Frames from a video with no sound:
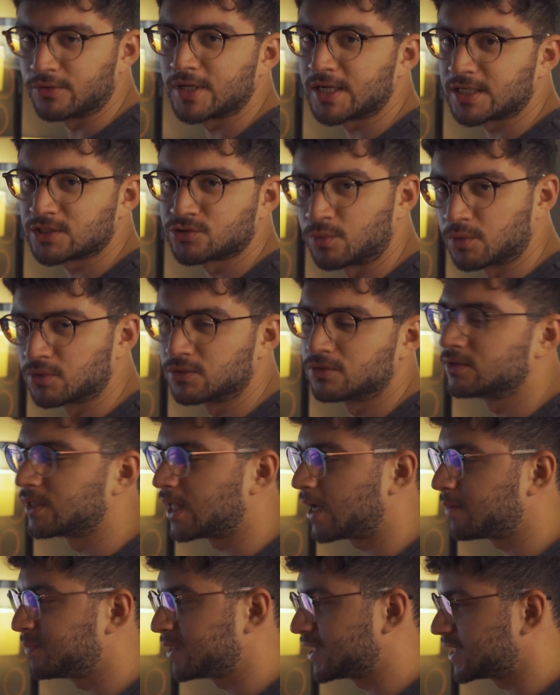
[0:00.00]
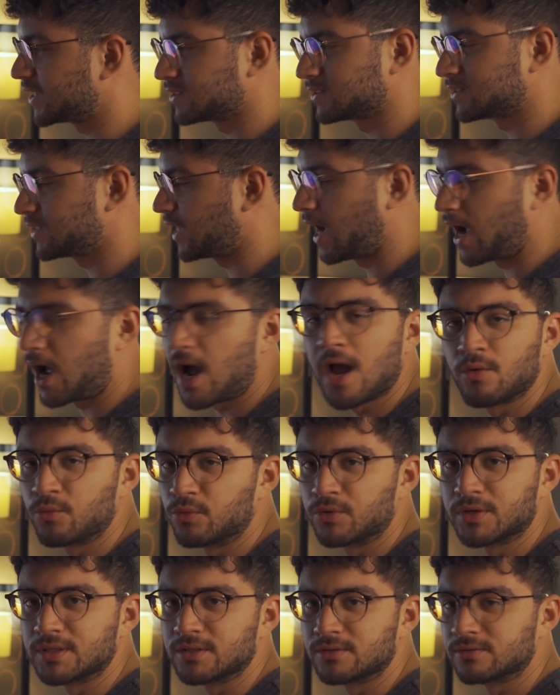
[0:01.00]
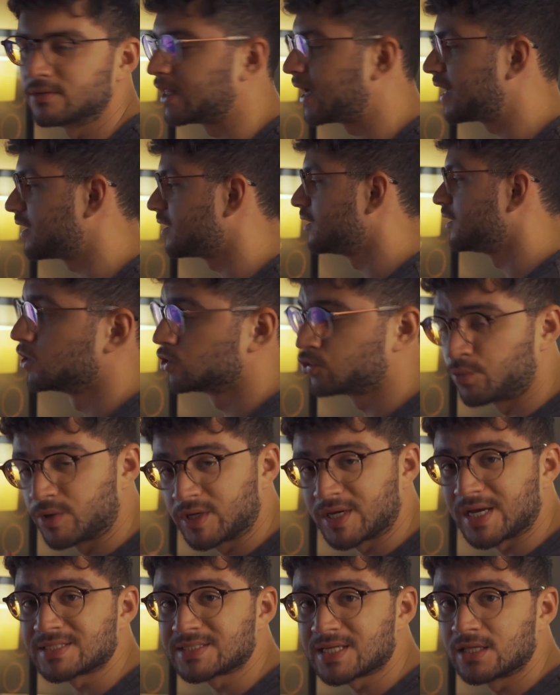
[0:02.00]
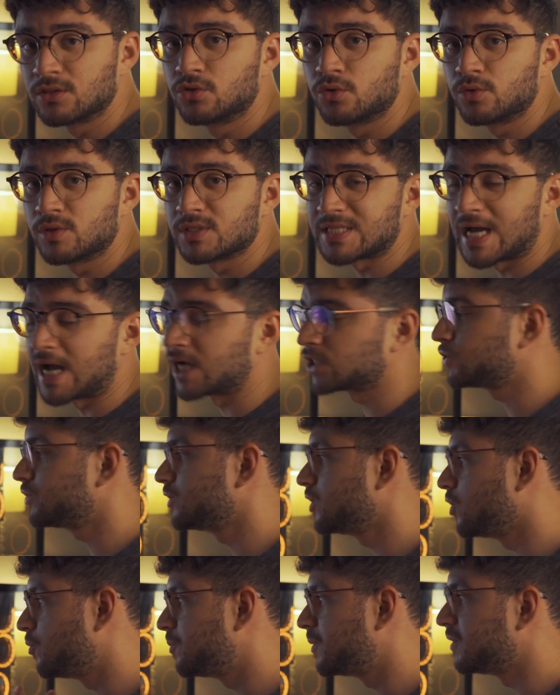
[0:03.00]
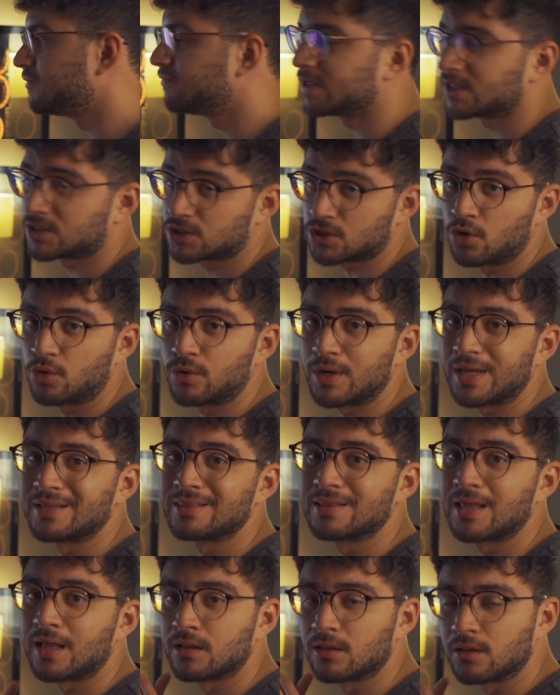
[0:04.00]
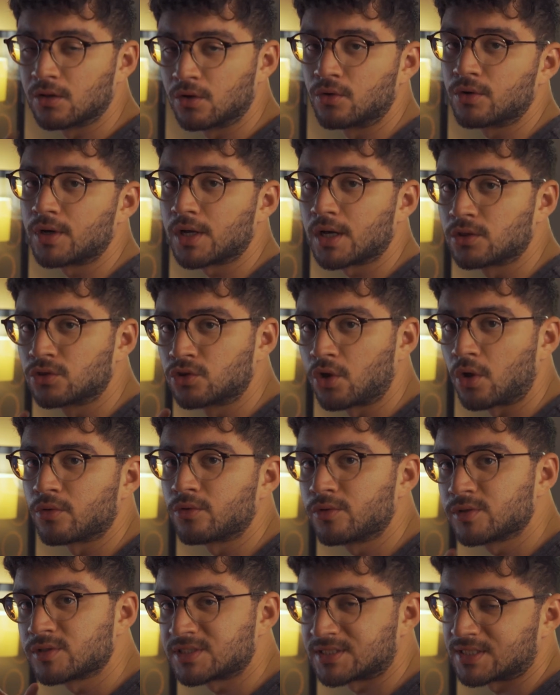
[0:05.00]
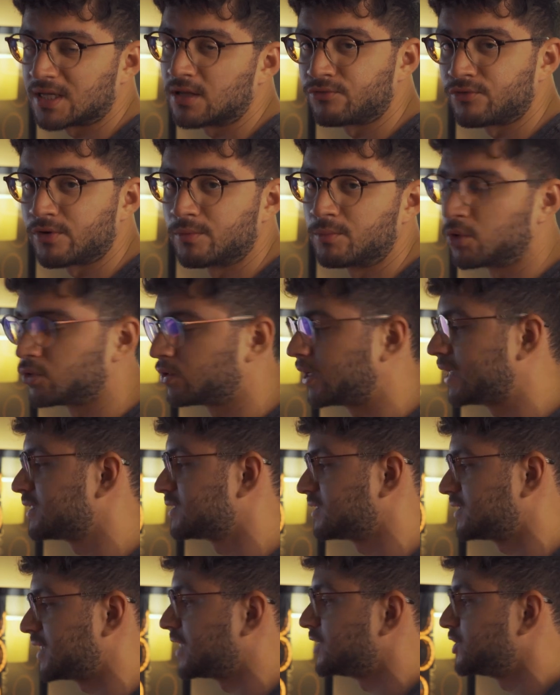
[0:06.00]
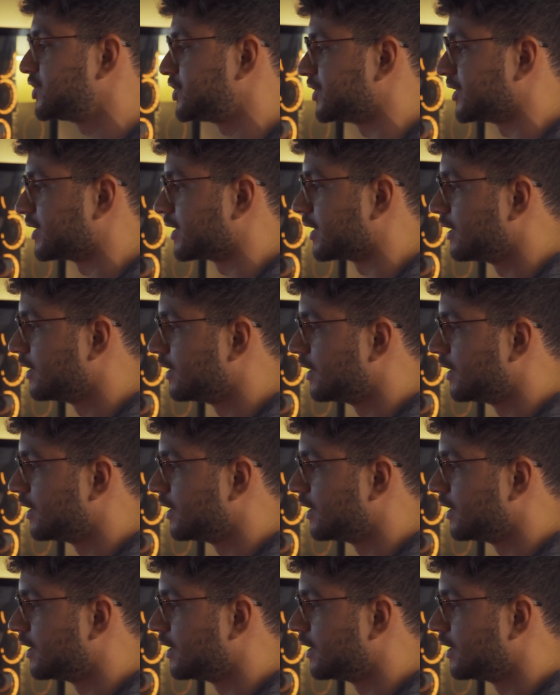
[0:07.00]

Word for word: you guys won't do that because I wouldn't do that. So what you guys can do is actually open VS Code and download a WSL remote extension.